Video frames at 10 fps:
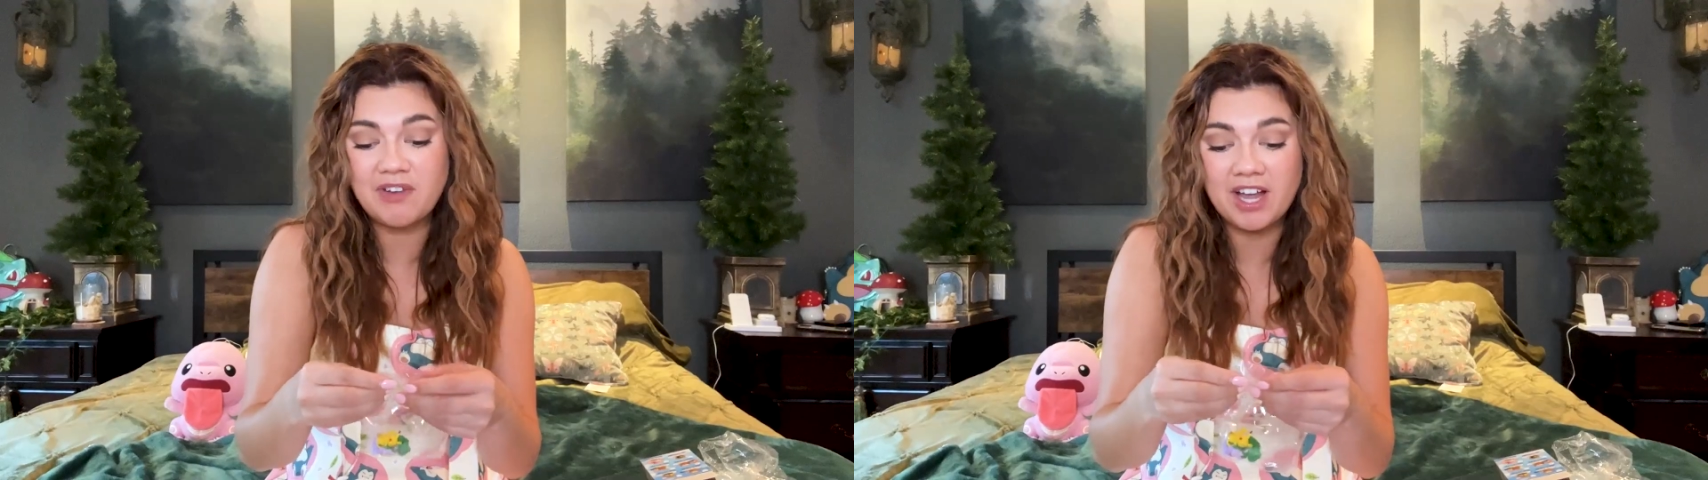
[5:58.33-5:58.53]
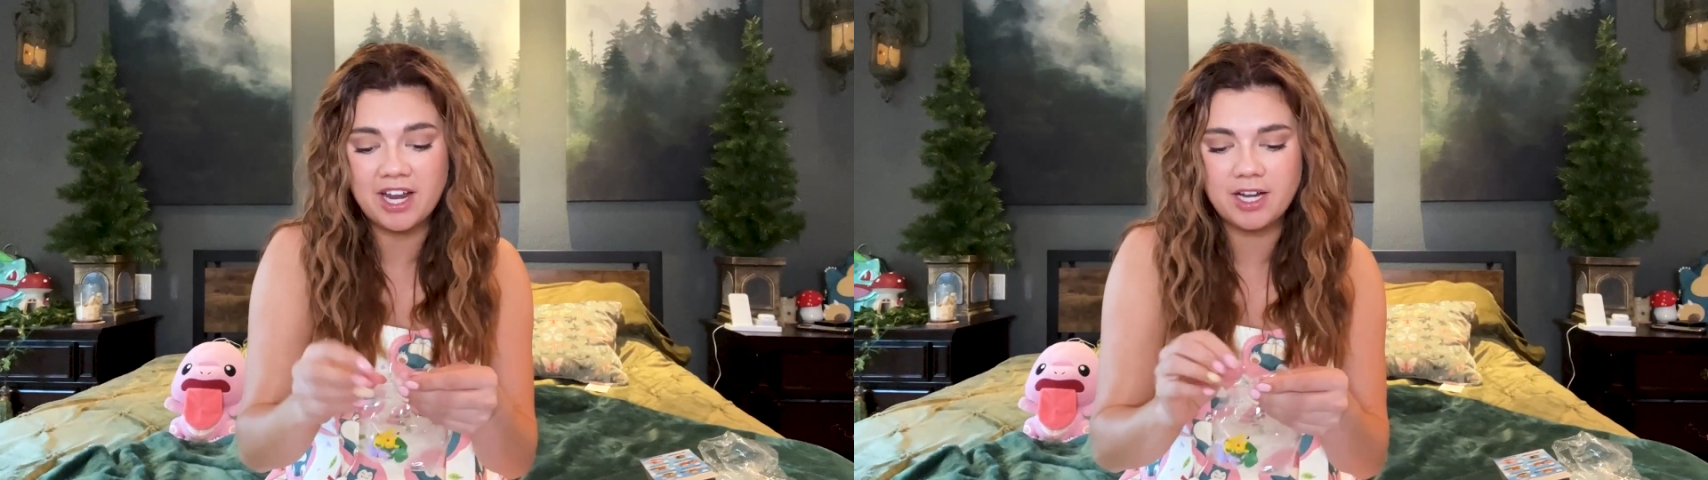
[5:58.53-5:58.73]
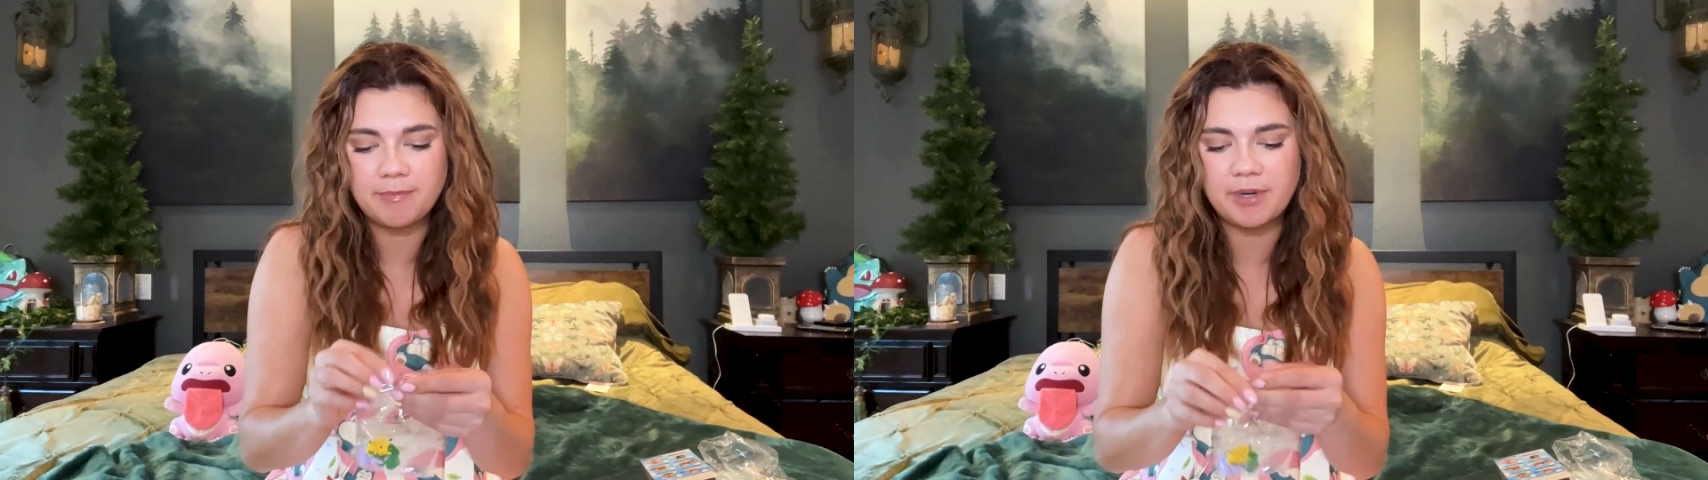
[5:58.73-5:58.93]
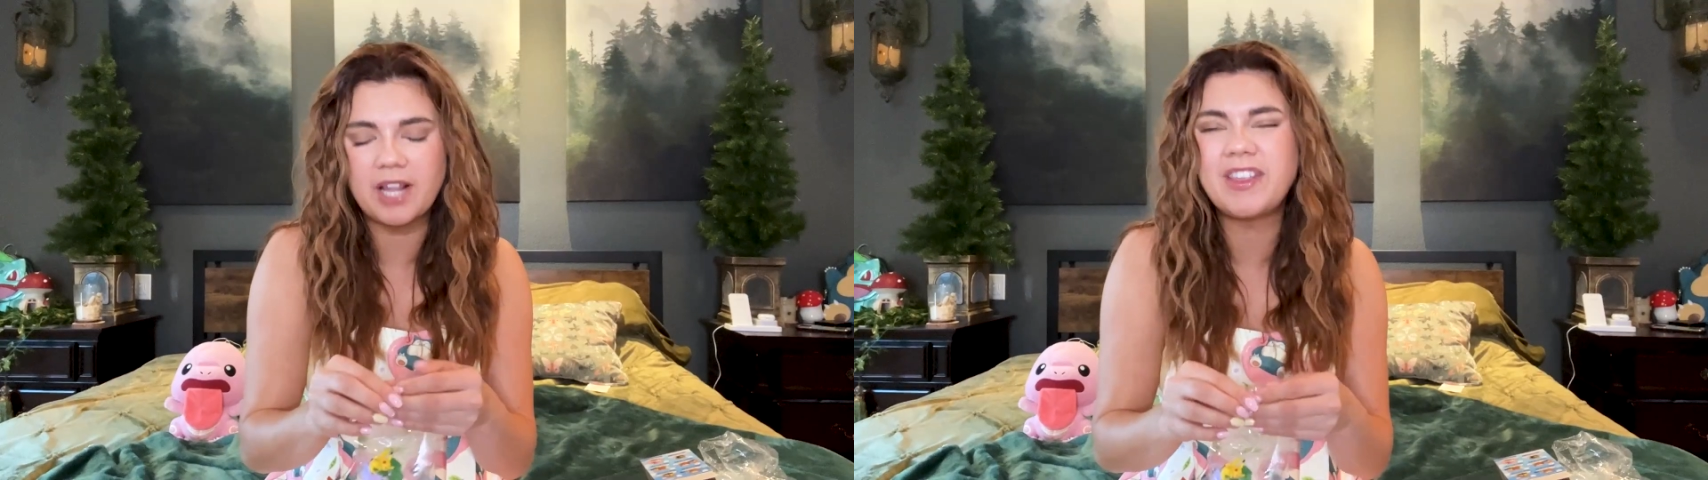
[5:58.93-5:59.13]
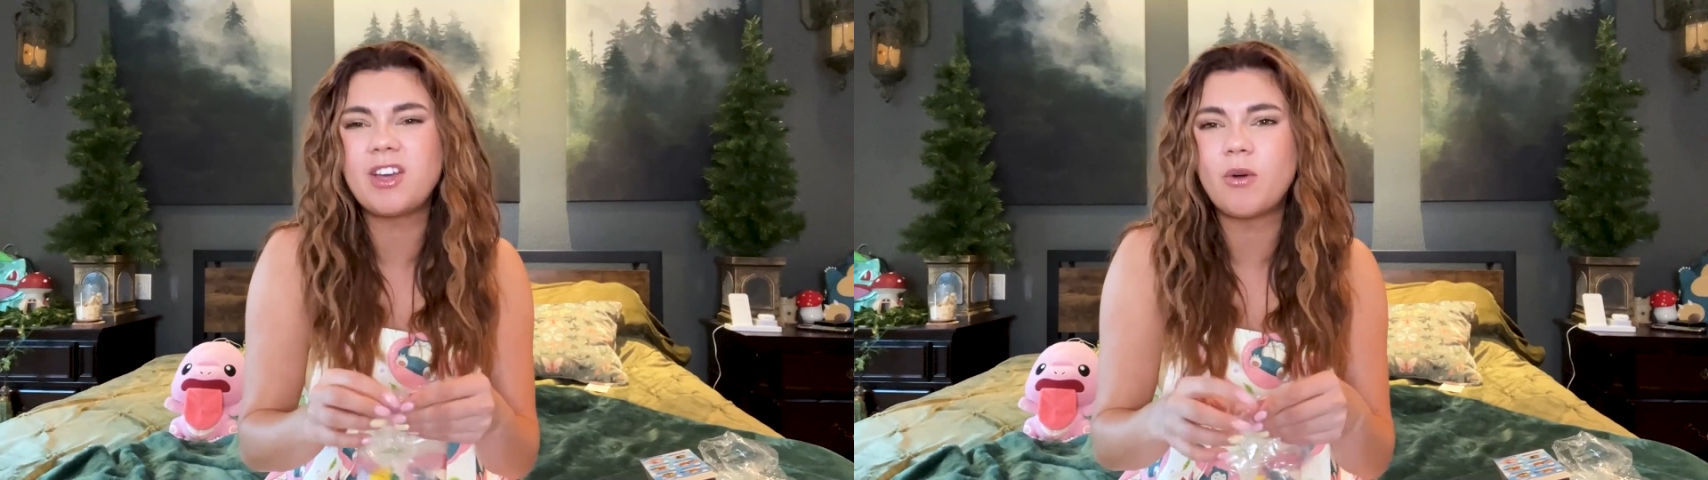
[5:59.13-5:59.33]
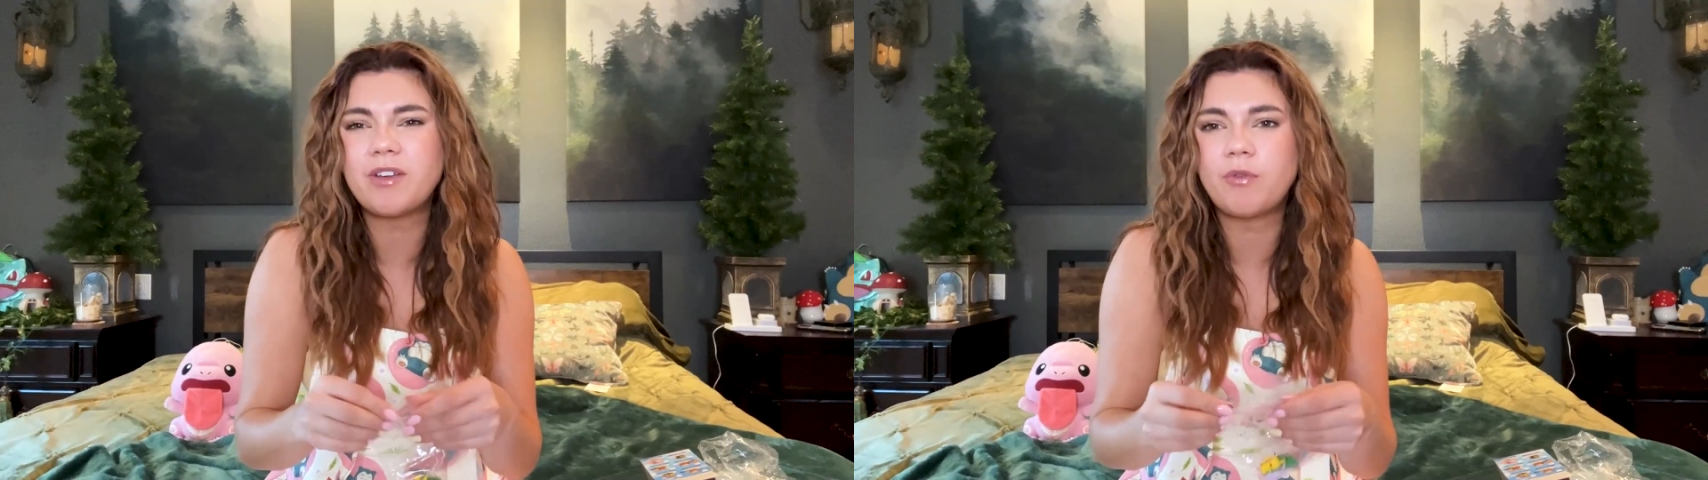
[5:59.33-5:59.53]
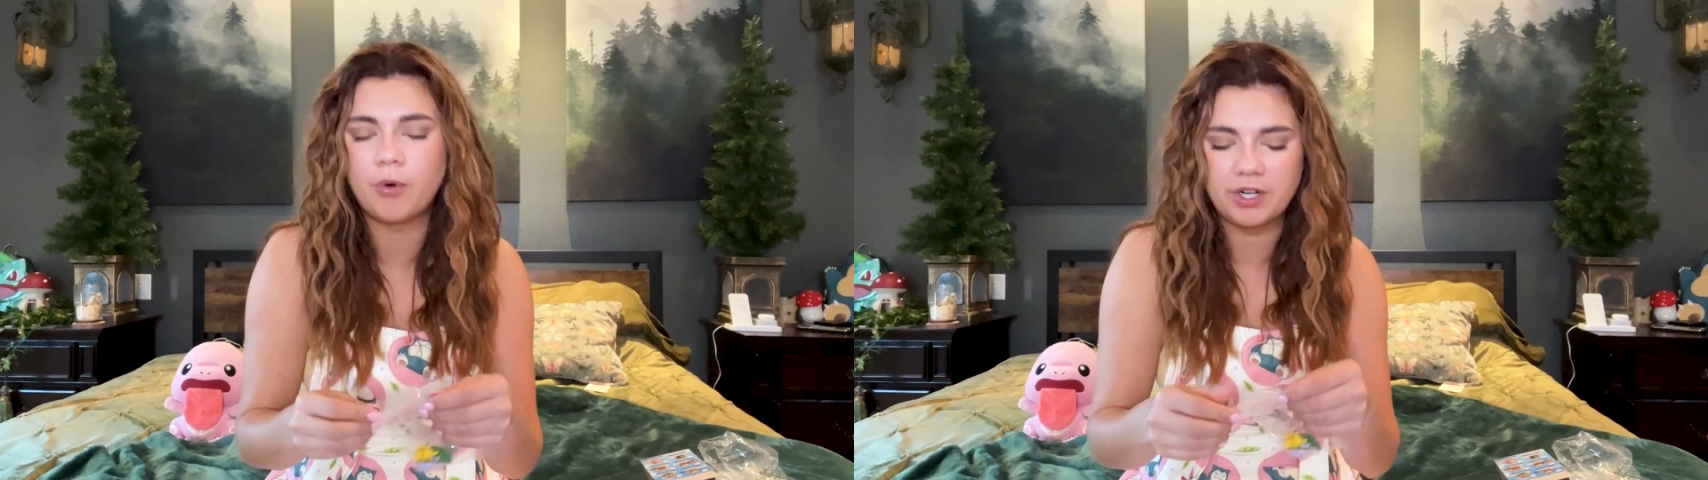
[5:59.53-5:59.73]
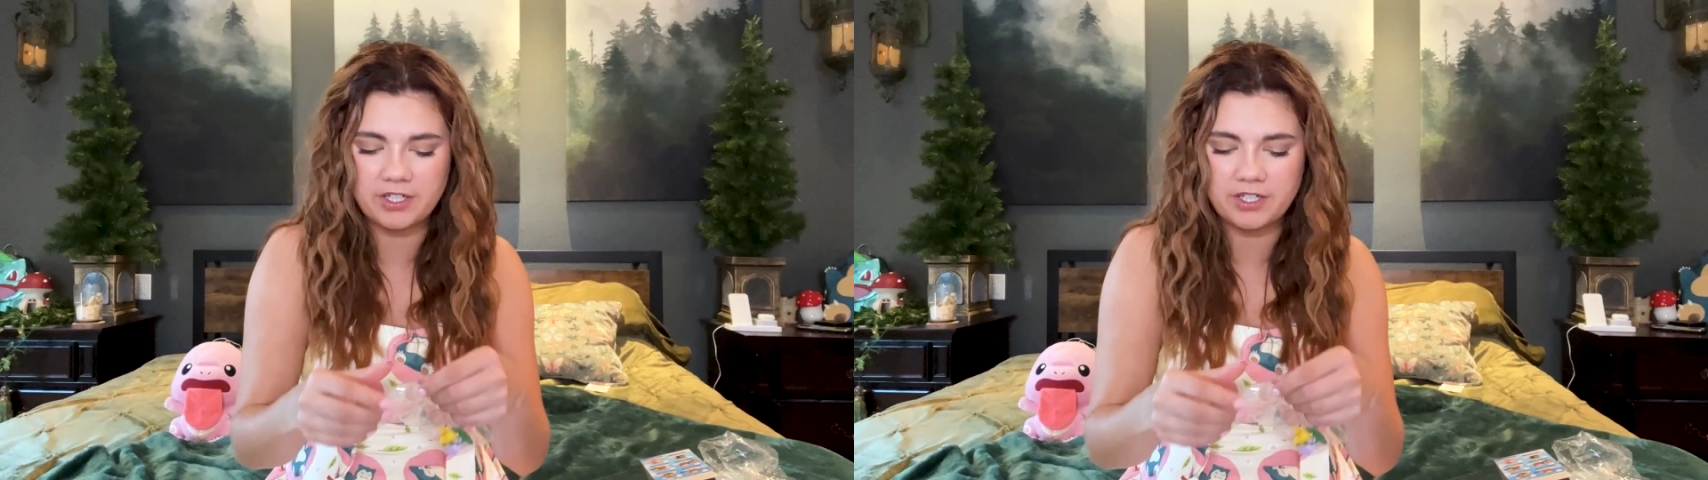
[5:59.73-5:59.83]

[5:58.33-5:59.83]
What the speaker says: fine, but I think going forward,